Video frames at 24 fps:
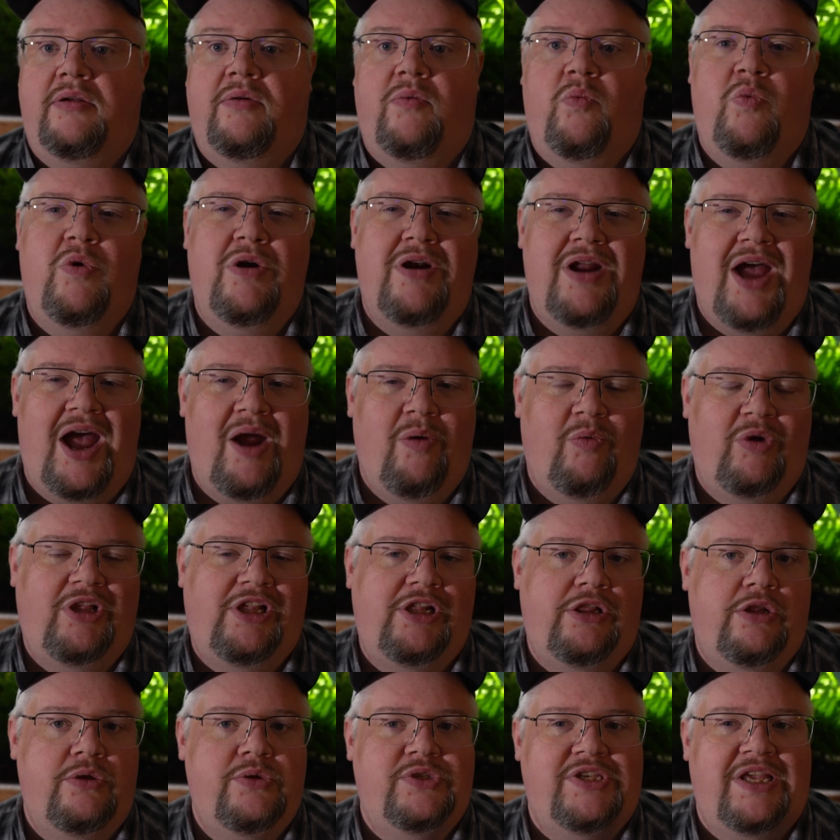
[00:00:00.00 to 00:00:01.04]
we're not really
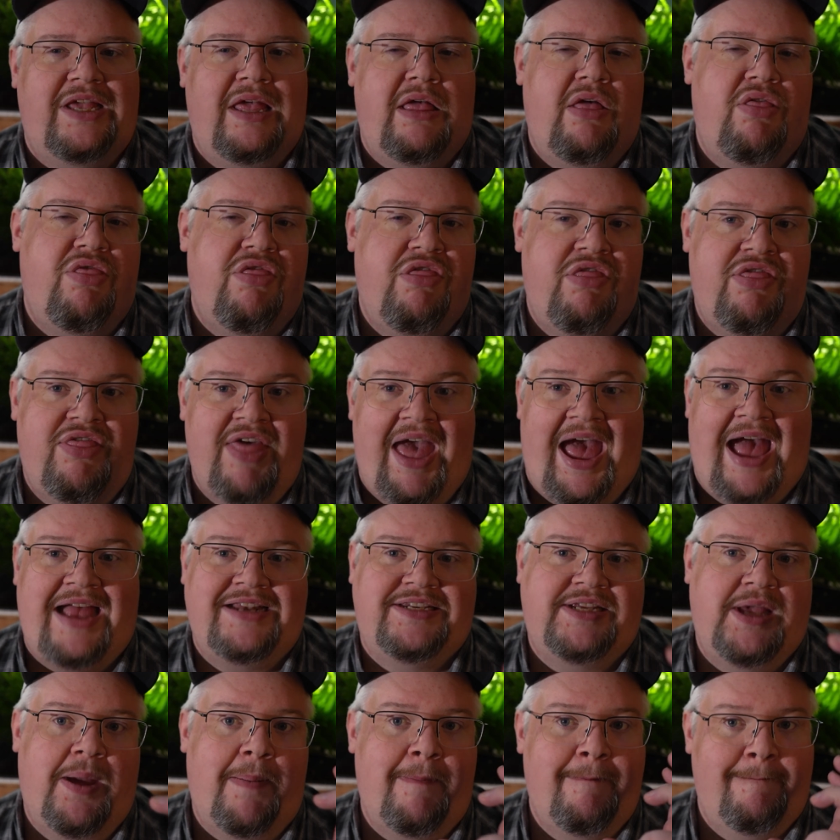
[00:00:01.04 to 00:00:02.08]
losing
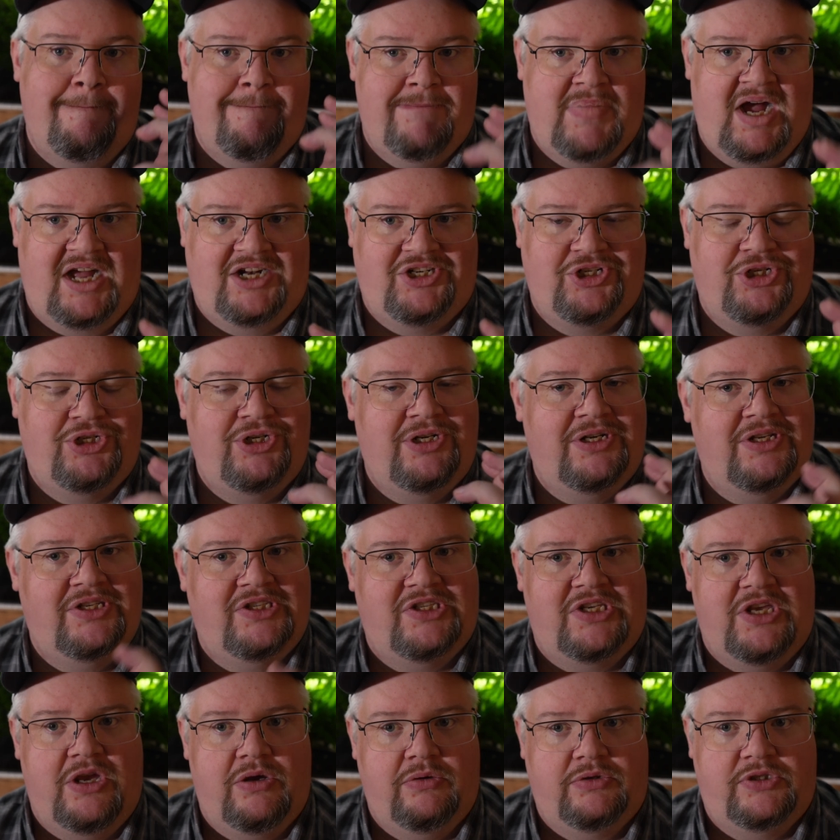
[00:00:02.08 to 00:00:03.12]
that much
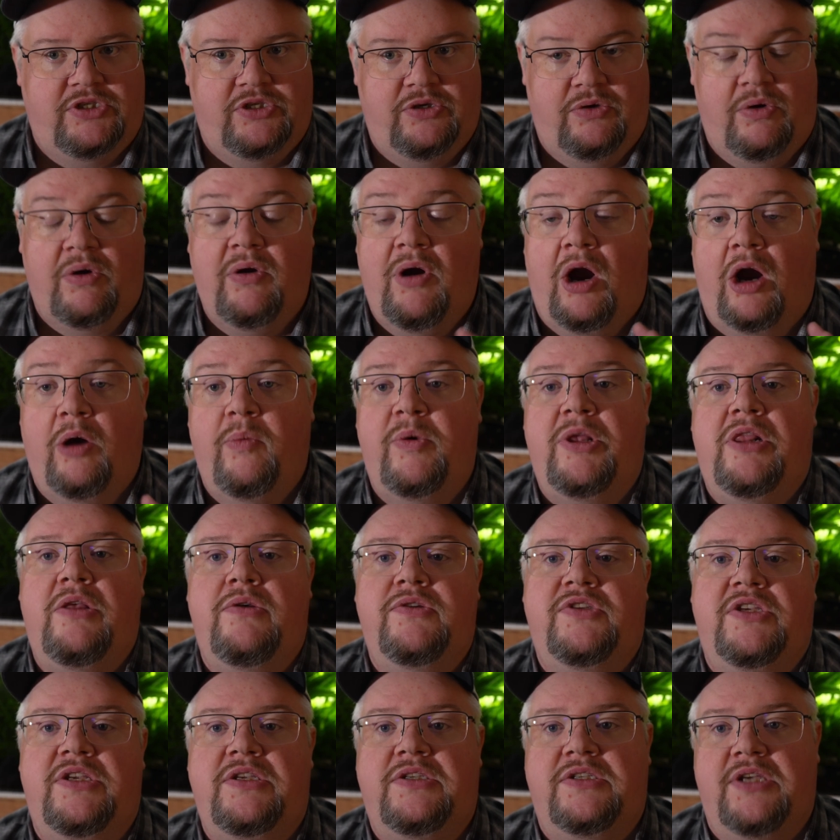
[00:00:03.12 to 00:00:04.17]
CO2. Are we
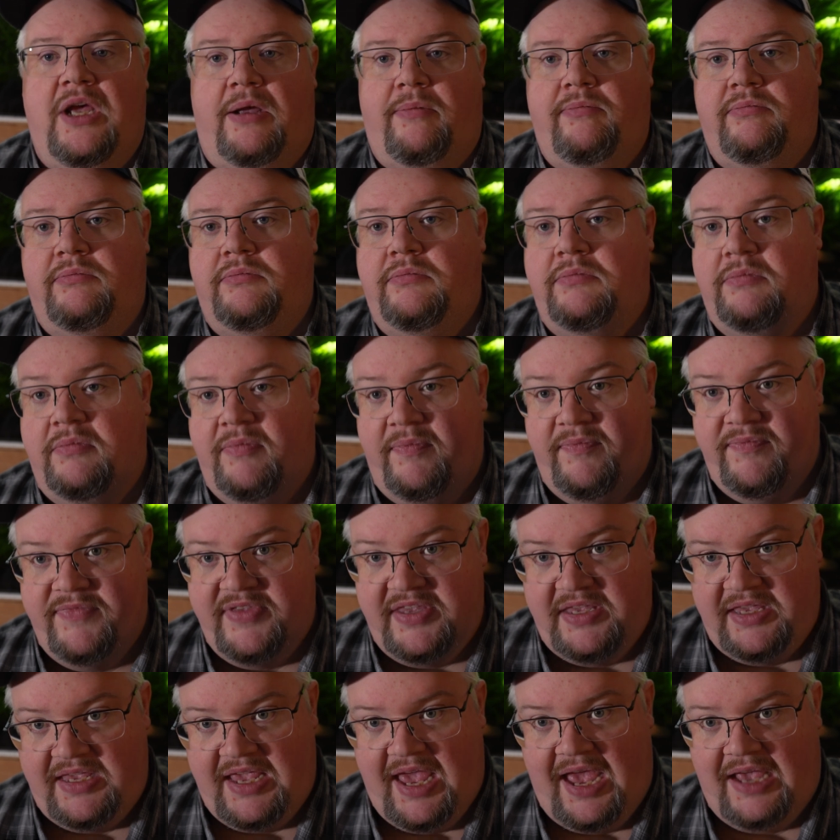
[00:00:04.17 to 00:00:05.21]
losing some?
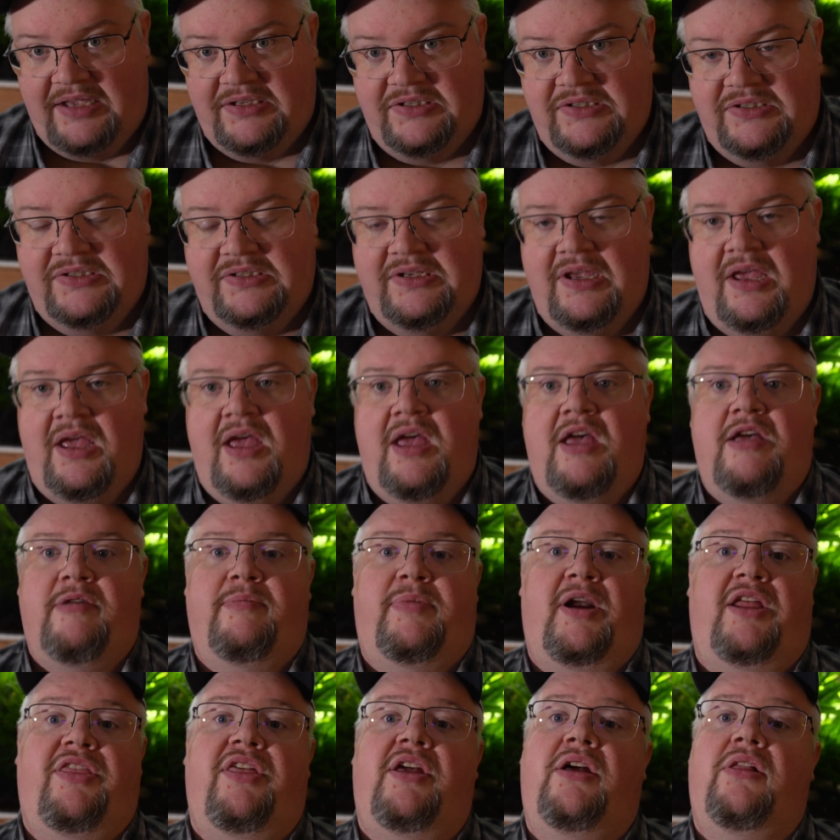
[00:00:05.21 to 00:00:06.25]
Yes.
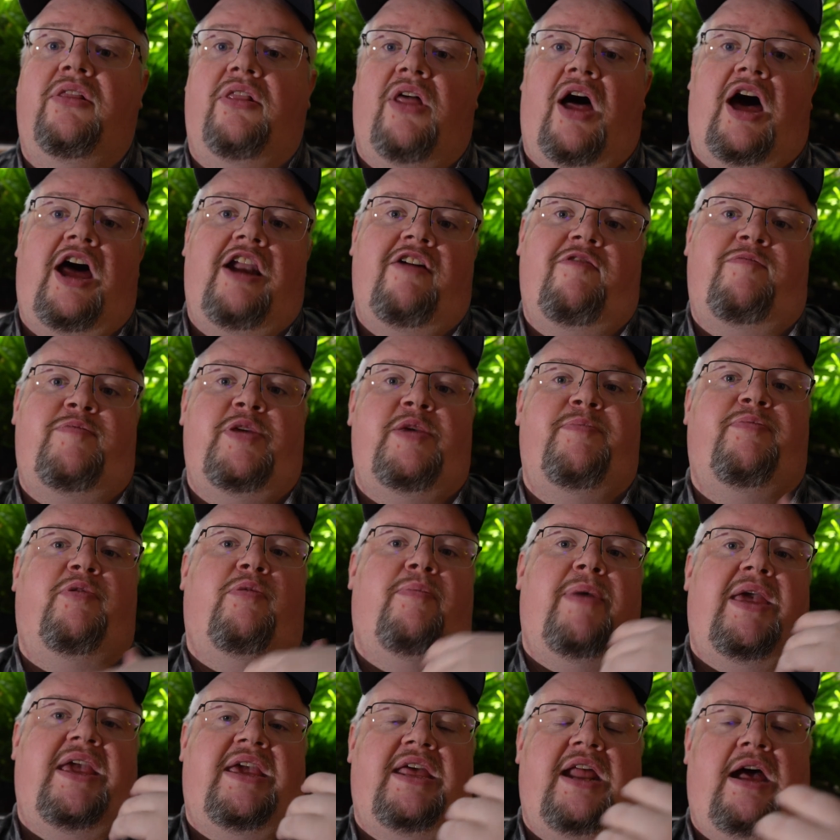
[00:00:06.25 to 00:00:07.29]
But I think a lot of people
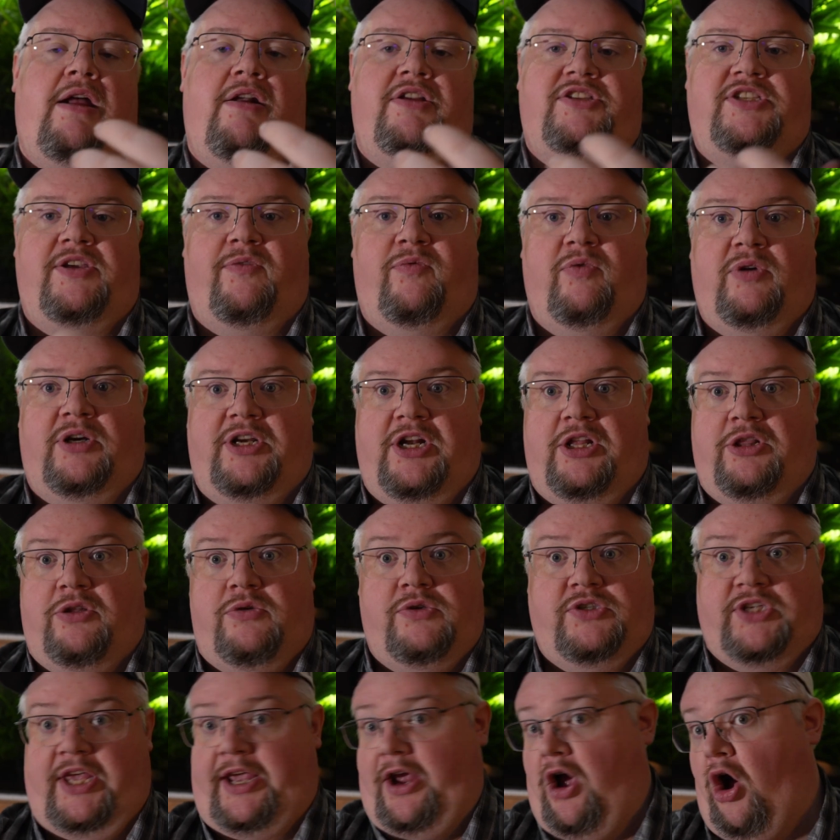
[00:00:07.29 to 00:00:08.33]
make it out as if we're going to
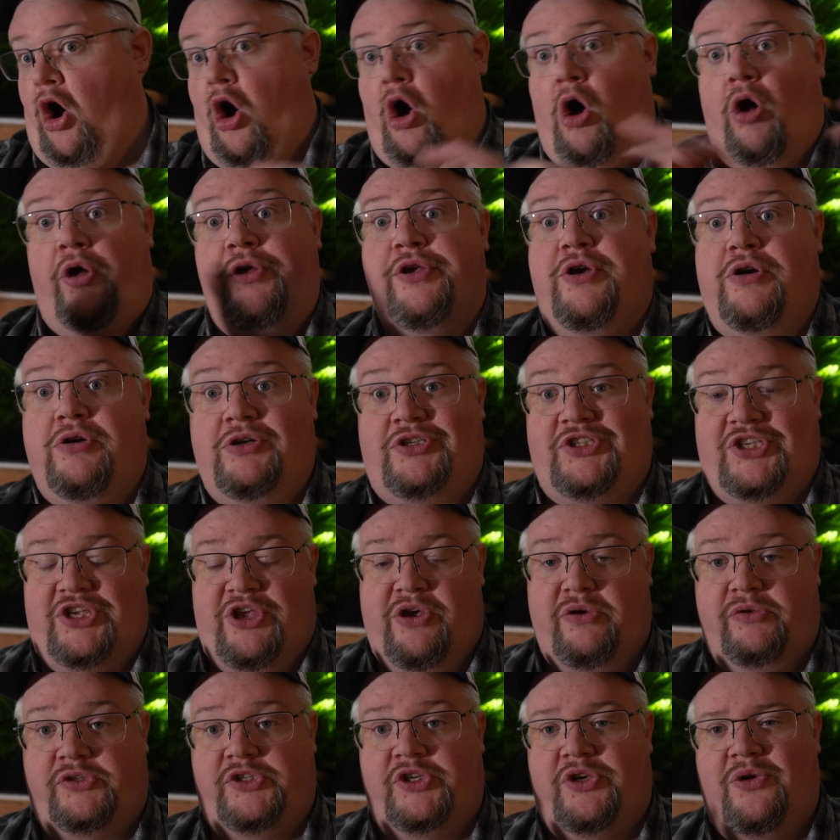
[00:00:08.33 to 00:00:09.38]
lose like all your
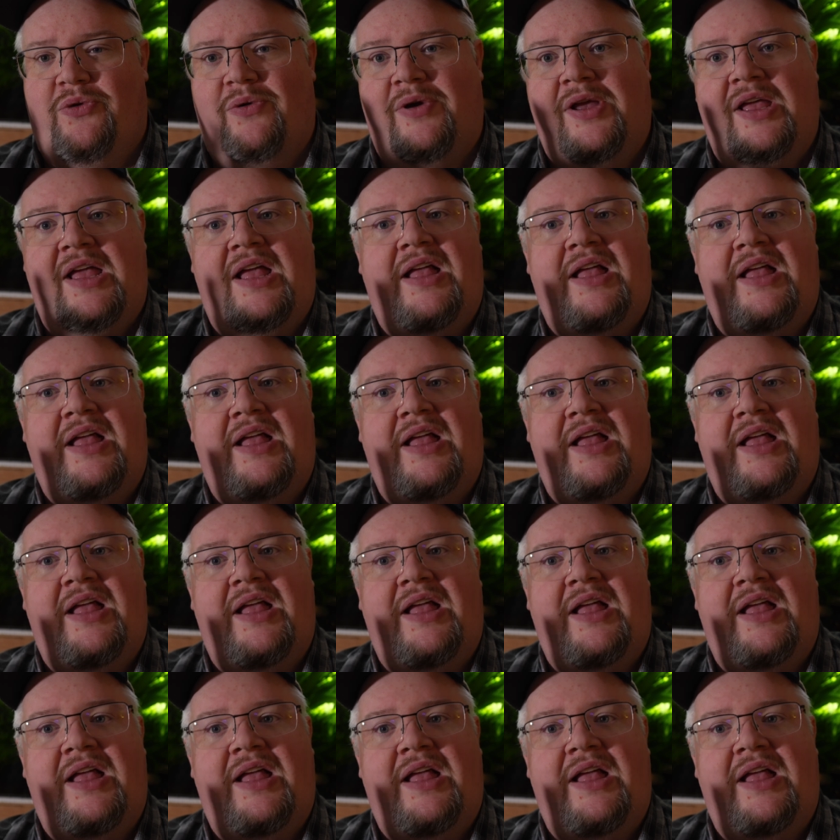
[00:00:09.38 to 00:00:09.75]
CO2.